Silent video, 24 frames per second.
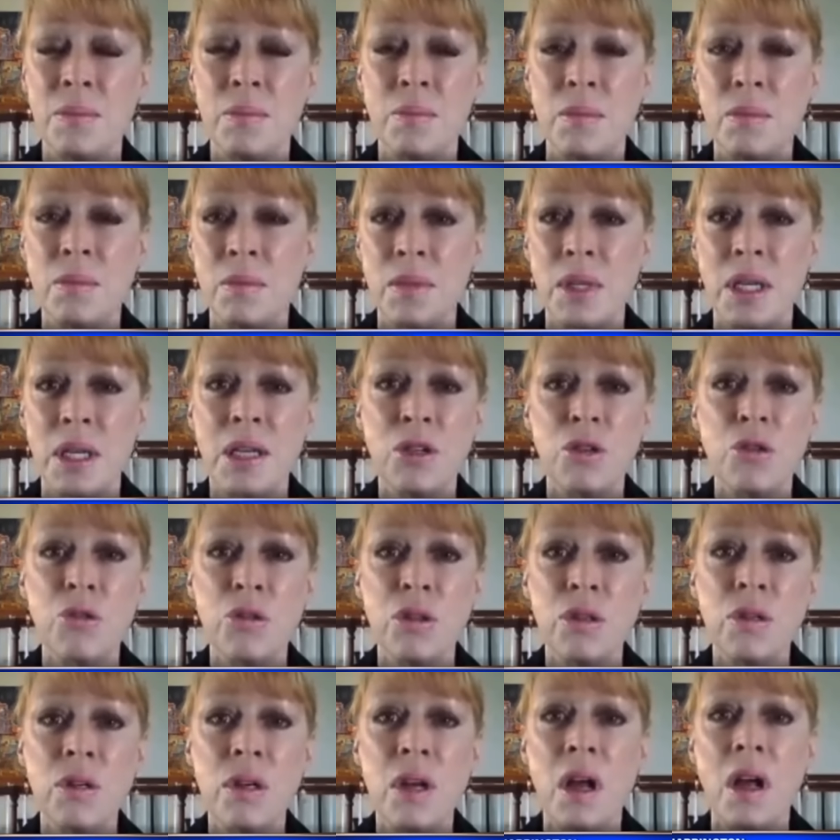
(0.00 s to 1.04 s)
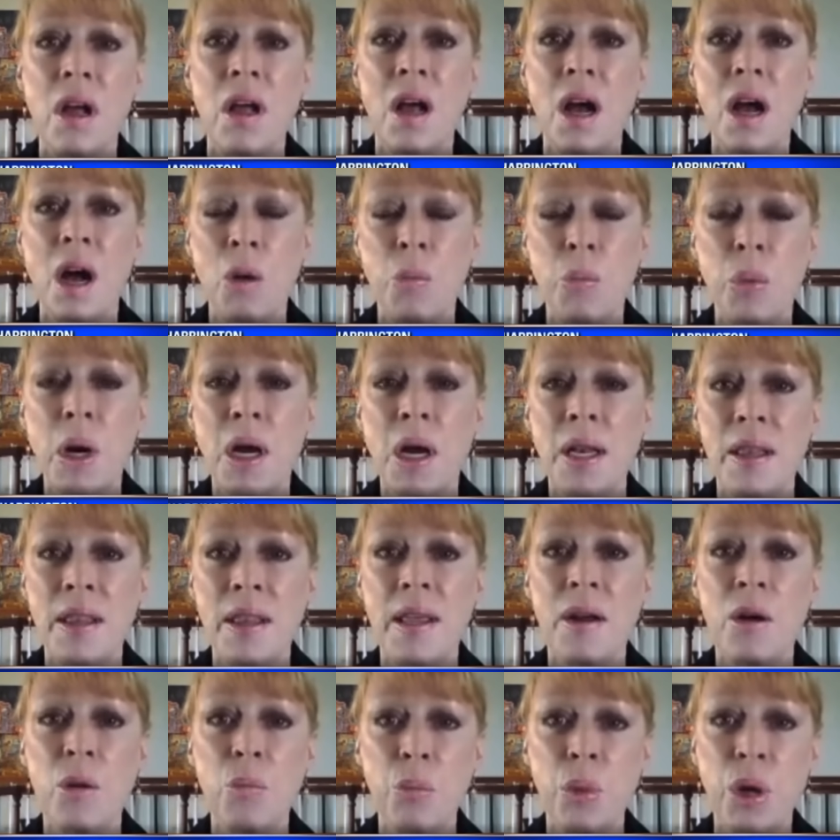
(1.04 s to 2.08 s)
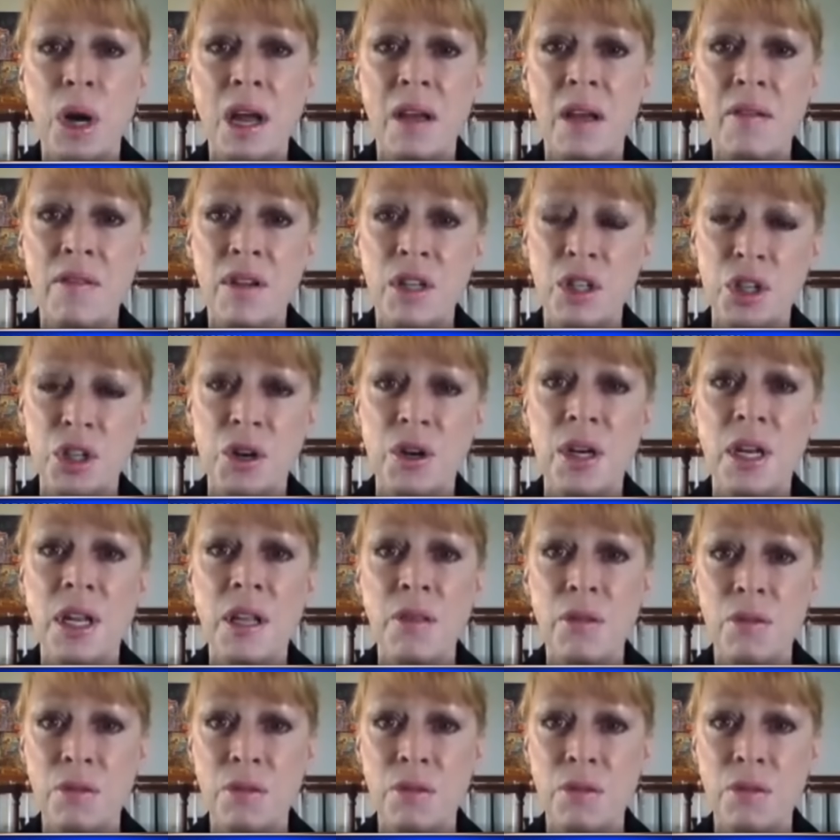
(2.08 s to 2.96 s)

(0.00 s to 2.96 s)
were going through all too well and offered her support.